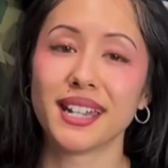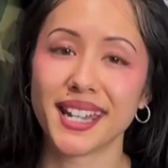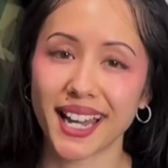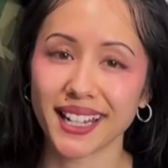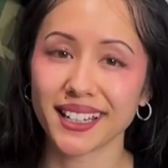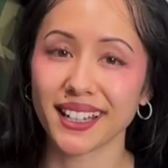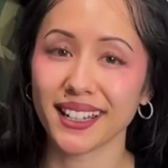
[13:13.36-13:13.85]

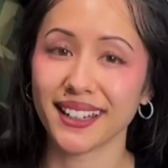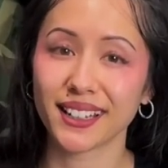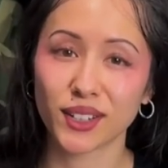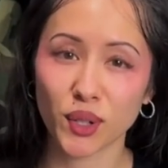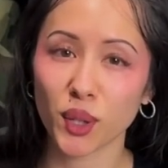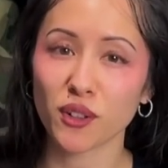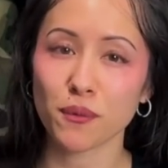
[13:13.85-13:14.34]
Nike
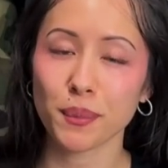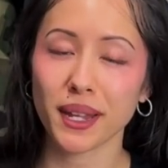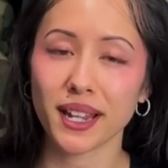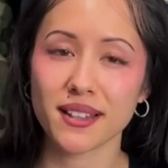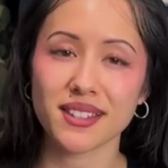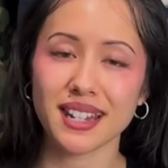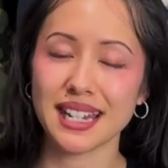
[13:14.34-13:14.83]
golf
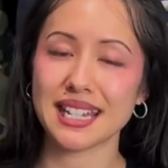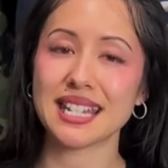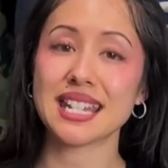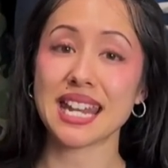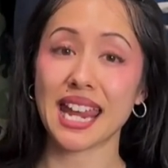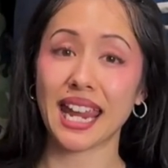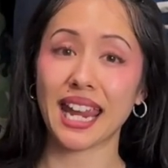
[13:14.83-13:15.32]
pants in
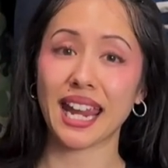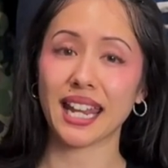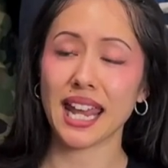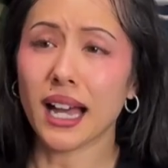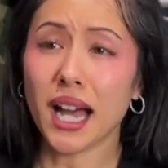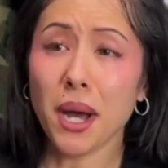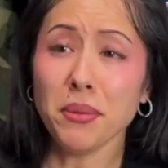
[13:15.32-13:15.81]
tan.
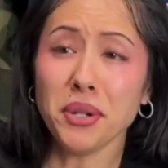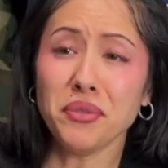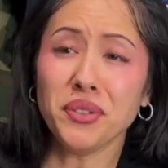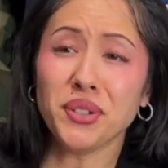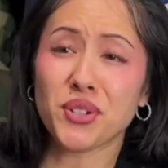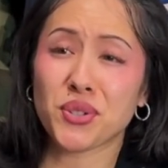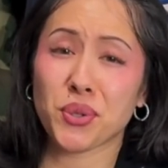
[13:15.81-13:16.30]
I'm not
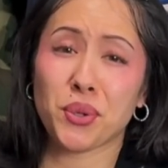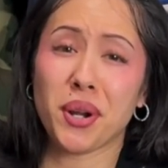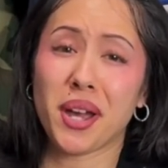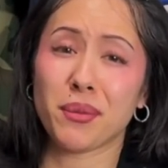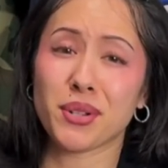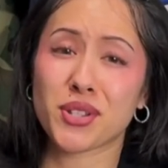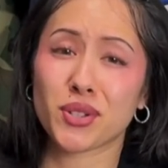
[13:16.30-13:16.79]
really sure
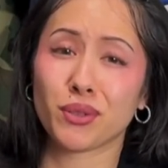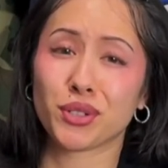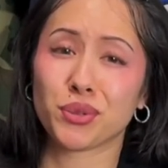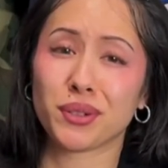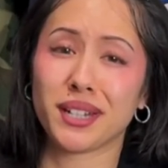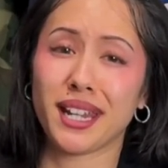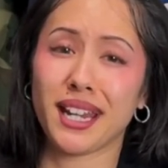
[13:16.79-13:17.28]
how it sold for
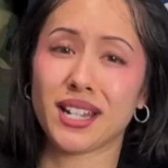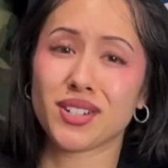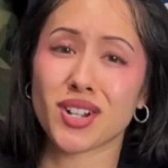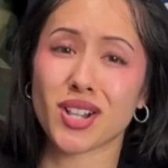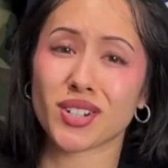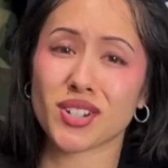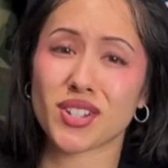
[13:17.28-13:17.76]

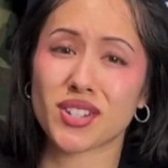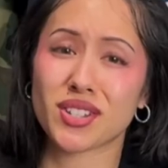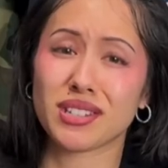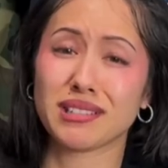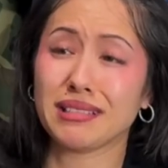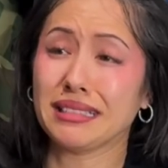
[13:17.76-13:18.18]
$28.